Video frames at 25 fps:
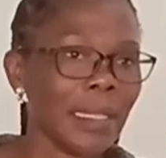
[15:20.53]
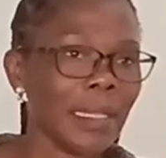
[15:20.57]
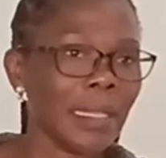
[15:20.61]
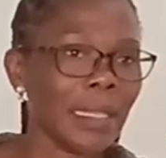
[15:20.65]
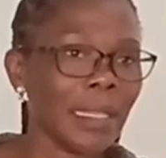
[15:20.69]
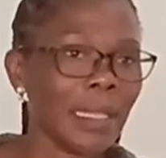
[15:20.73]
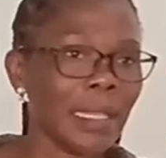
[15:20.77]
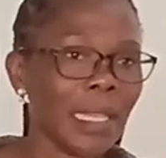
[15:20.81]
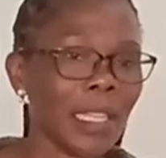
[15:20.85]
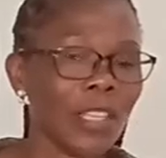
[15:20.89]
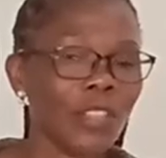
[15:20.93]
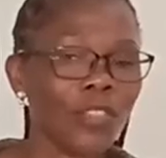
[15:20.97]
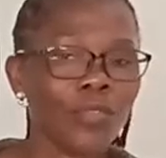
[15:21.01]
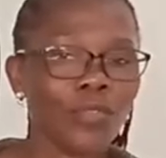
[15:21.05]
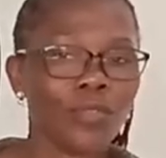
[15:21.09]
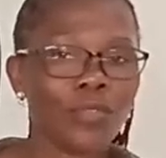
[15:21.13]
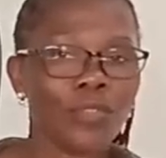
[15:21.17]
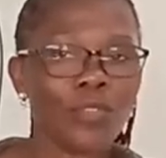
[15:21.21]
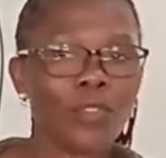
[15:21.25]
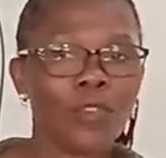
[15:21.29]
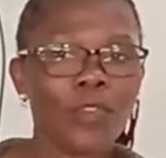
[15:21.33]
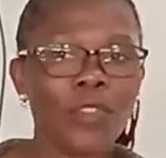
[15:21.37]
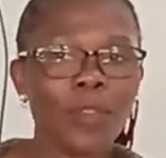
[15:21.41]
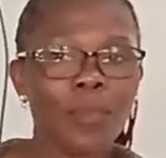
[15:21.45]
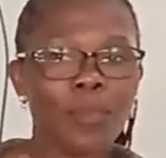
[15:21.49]
The
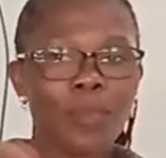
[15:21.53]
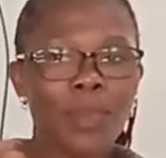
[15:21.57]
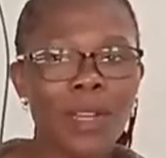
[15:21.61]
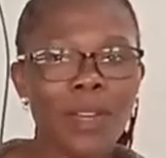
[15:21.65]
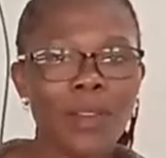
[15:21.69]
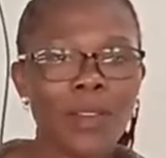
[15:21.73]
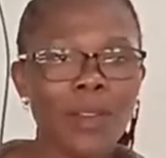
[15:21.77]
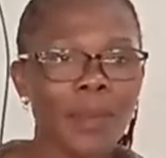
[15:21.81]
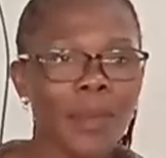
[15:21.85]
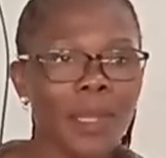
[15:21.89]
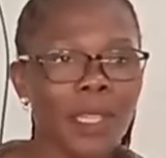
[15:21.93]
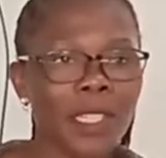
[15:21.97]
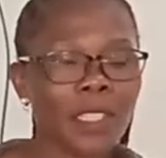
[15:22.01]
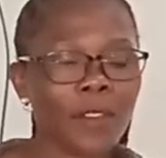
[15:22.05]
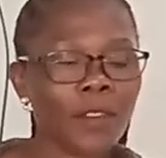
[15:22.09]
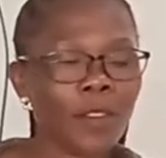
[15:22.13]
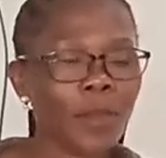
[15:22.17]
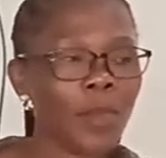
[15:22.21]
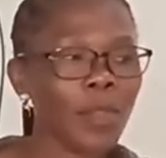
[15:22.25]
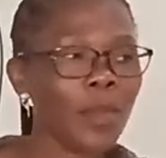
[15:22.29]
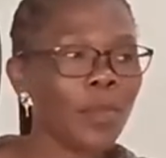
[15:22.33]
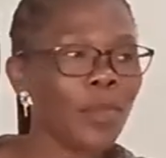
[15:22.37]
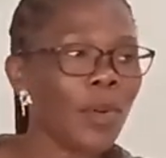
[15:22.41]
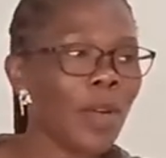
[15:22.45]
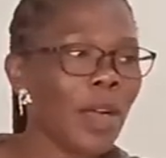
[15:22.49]
issues of empowerment.
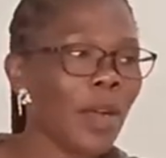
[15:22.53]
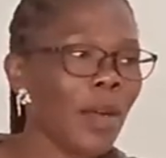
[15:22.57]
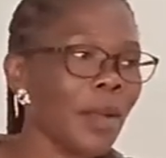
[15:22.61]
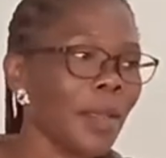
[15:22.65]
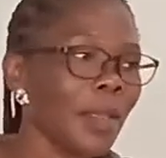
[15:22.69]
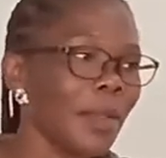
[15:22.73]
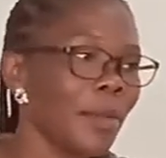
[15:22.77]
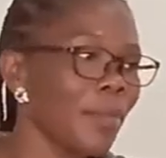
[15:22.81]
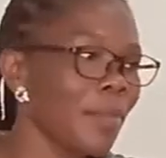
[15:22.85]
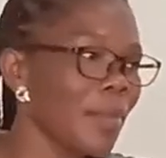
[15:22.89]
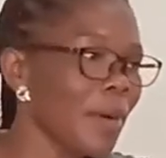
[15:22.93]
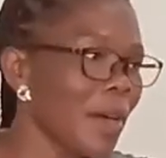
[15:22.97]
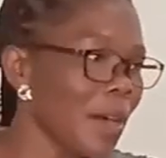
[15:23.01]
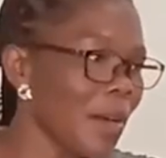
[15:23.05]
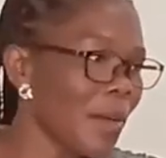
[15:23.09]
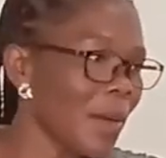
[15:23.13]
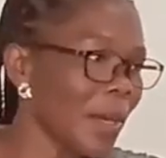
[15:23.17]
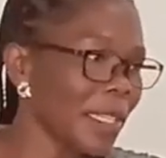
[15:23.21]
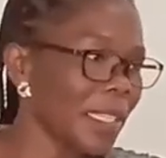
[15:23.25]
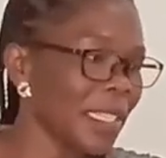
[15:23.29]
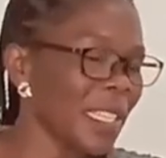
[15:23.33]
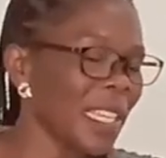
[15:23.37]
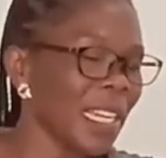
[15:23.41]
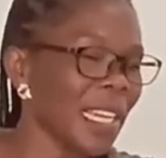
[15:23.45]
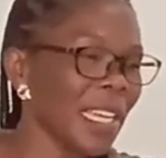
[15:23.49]
If people are
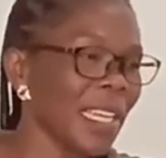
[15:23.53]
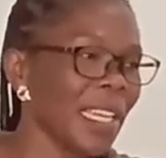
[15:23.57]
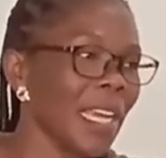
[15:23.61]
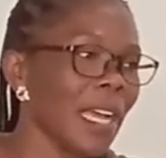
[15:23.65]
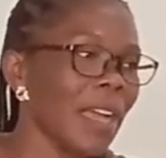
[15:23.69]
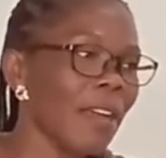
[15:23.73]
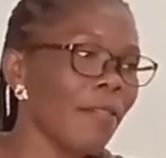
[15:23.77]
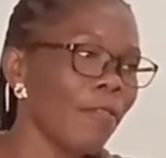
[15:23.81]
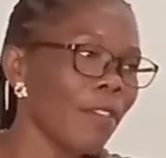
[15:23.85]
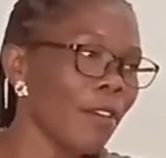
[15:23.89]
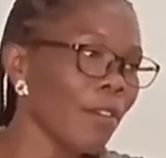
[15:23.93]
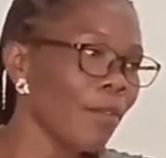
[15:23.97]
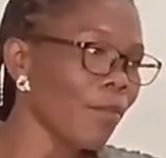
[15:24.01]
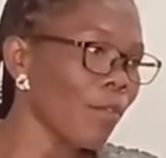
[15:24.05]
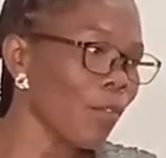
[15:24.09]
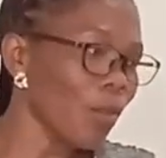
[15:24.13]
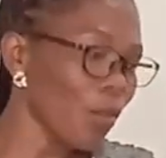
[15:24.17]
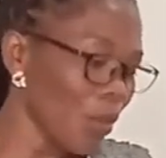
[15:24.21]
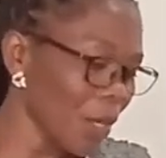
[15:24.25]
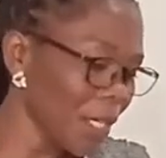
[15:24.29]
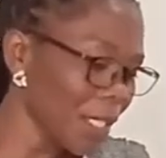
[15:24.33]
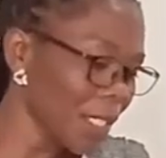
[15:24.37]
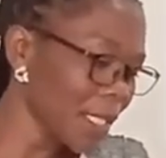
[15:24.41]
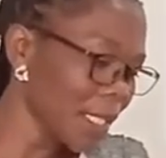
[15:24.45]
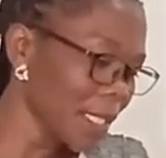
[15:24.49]
empowered, they can have a
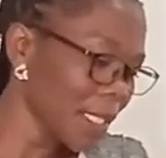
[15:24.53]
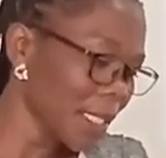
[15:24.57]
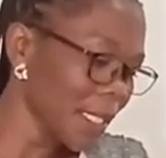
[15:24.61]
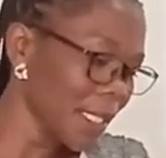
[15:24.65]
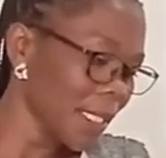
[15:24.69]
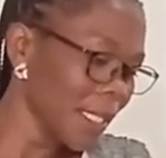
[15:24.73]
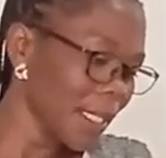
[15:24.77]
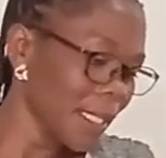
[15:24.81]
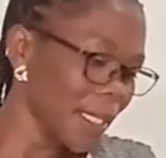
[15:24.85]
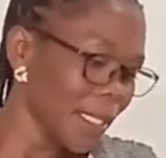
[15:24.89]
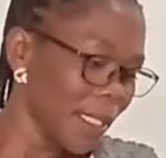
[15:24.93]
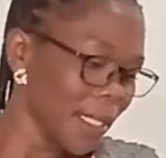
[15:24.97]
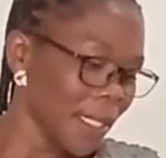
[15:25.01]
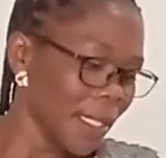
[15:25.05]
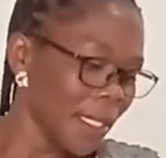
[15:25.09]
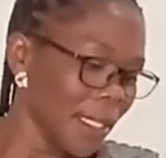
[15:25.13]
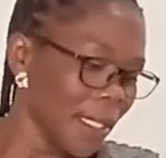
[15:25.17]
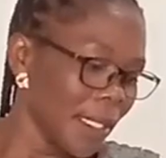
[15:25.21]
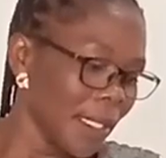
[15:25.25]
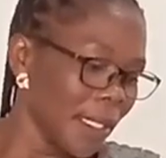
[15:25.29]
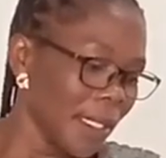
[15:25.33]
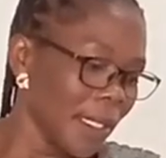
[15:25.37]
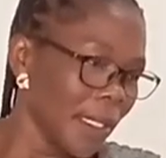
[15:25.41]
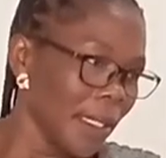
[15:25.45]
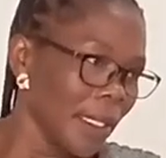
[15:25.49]
voice
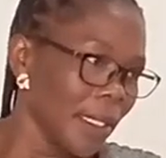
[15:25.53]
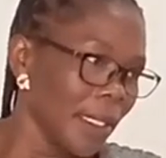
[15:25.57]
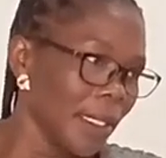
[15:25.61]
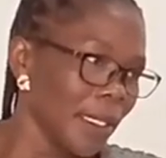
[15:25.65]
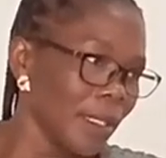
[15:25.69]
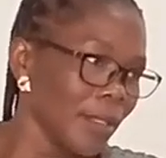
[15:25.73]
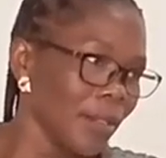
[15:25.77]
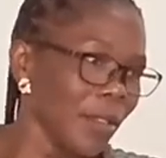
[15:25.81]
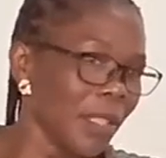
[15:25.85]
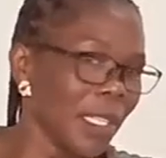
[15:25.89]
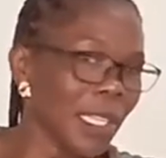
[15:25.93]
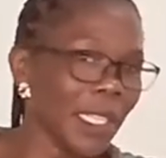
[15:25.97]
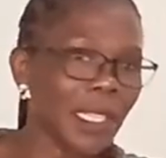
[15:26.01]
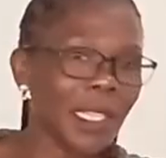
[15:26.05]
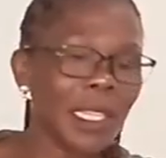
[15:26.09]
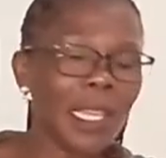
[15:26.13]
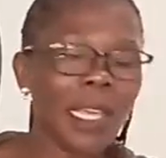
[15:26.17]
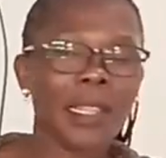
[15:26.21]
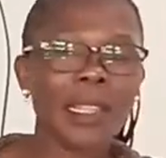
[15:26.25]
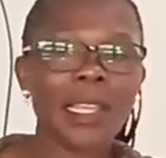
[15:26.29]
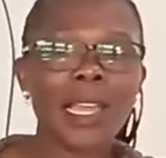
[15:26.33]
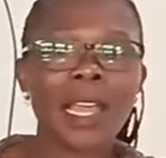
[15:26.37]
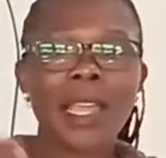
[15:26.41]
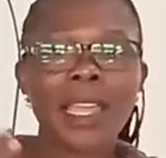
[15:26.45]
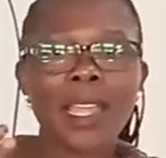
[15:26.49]
so
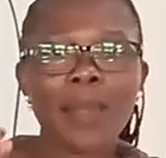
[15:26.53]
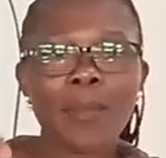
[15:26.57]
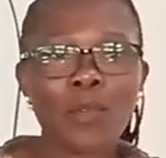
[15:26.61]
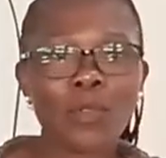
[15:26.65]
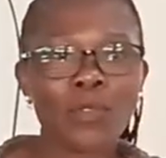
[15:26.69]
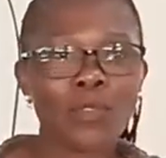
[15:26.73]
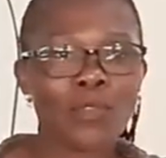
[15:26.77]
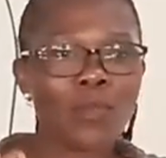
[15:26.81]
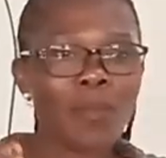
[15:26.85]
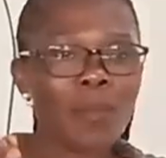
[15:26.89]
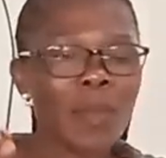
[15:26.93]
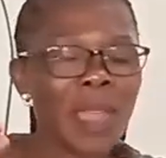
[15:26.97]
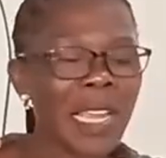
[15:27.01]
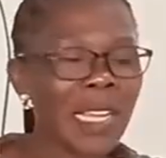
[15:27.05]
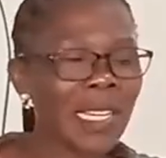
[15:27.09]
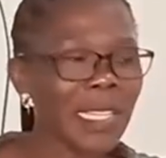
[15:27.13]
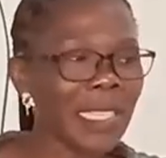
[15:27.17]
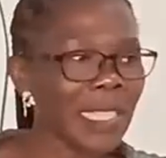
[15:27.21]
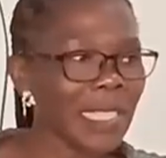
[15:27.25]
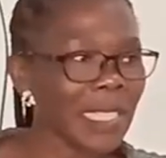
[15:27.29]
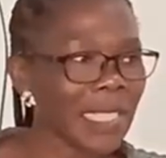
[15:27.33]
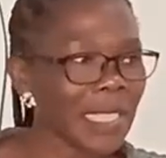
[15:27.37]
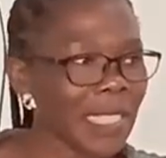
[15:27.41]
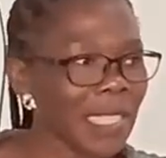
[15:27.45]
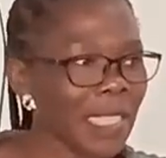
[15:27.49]
that they are able to make
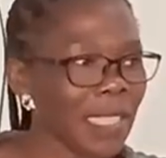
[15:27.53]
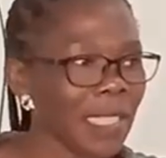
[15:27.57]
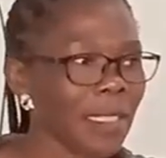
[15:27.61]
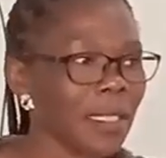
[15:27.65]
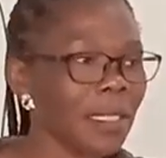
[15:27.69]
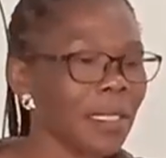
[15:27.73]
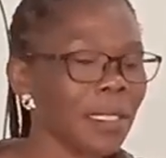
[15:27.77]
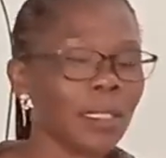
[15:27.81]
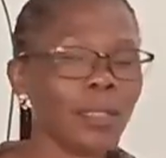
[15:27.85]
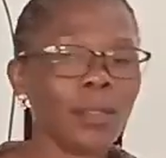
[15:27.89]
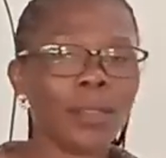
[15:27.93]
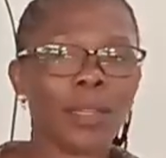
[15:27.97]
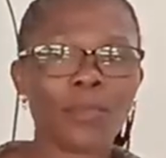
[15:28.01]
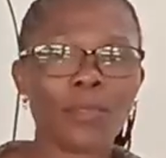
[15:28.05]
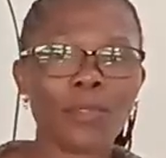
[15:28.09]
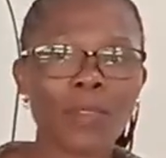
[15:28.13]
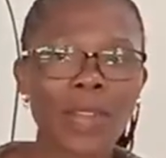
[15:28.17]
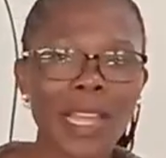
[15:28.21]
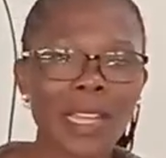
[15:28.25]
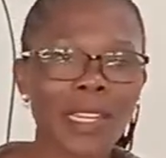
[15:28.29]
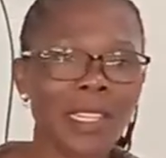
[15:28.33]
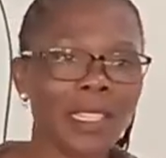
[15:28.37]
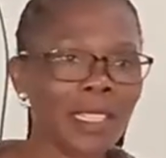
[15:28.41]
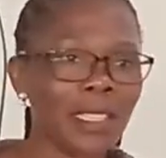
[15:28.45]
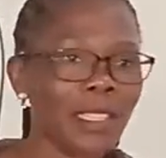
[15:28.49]
decisions, the
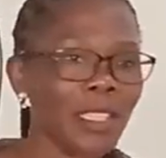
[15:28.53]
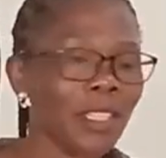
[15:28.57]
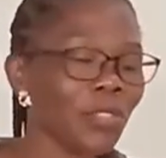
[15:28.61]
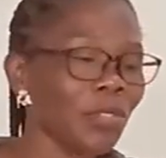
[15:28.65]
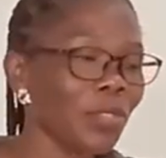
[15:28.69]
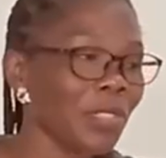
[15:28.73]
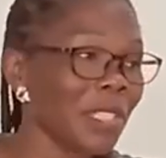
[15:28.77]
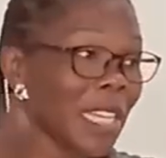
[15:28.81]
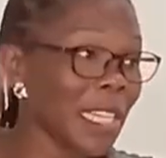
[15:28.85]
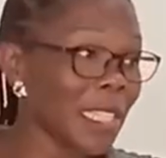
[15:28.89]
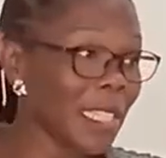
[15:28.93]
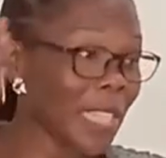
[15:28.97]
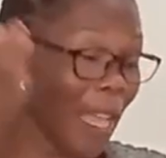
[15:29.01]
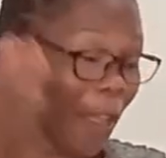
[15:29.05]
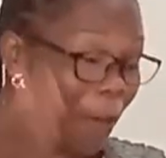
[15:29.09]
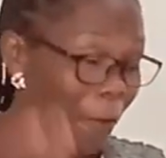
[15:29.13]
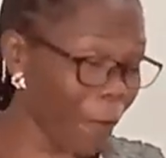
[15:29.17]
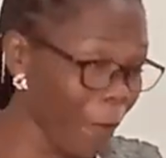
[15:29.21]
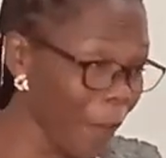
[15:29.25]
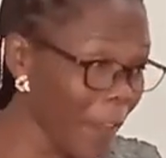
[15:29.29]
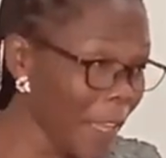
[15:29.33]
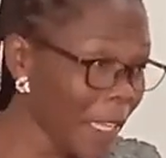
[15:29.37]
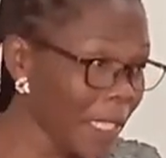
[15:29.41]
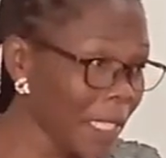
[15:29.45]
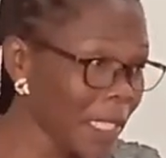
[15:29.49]
right decisions that
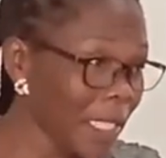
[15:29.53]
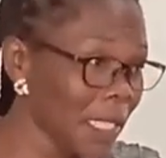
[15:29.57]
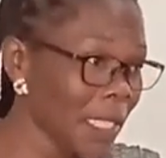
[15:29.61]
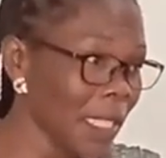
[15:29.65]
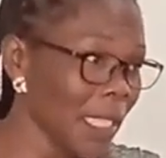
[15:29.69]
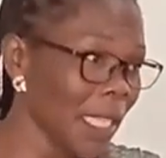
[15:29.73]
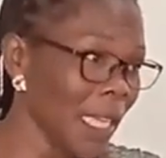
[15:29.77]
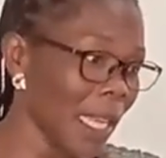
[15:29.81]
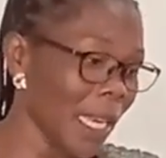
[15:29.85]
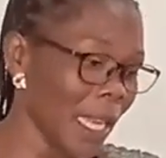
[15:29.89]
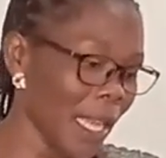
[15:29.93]
affect their